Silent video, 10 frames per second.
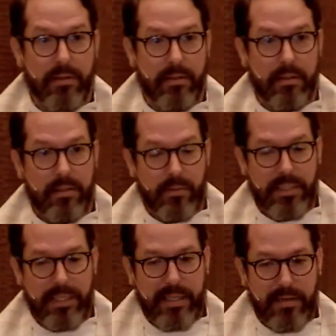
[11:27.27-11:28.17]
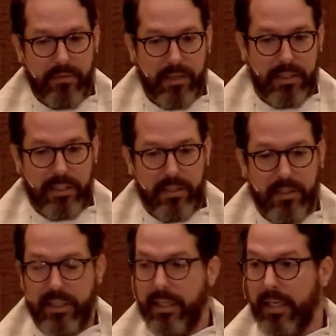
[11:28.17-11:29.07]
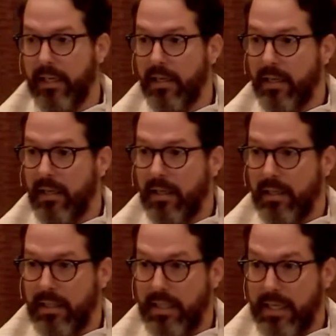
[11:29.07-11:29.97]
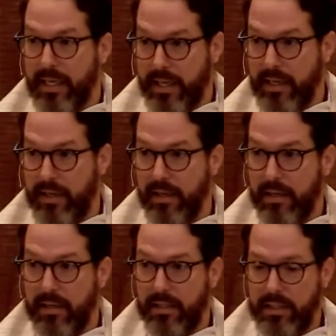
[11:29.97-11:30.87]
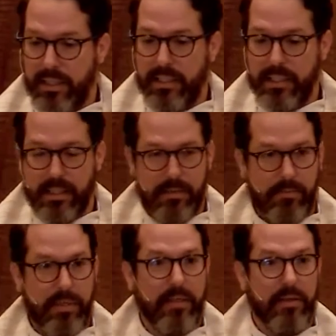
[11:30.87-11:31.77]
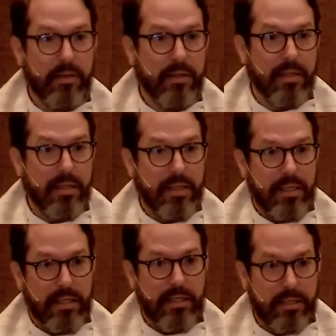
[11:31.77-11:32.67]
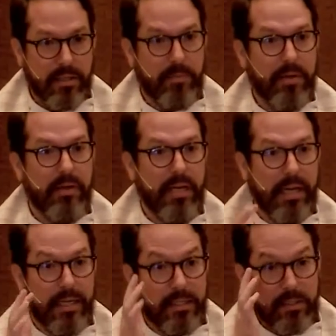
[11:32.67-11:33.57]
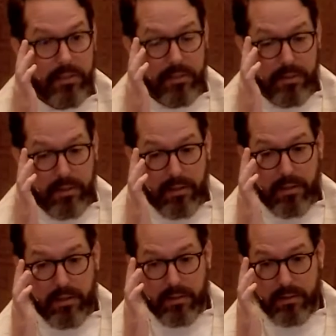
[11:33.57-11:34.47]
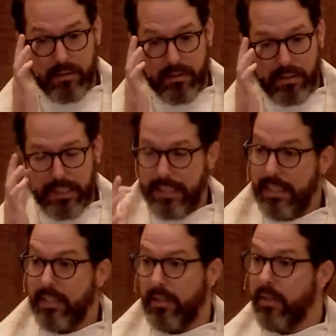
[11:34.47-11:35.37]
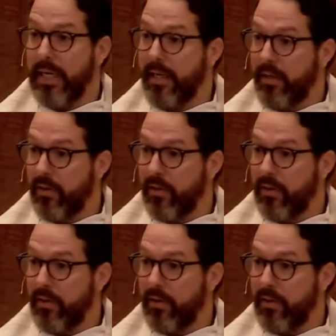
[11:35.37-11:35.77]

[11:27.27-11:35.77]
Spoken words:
So we say that for our sister Ginny. Today, Jesus, bring her into your paradise. And he says, "Okay."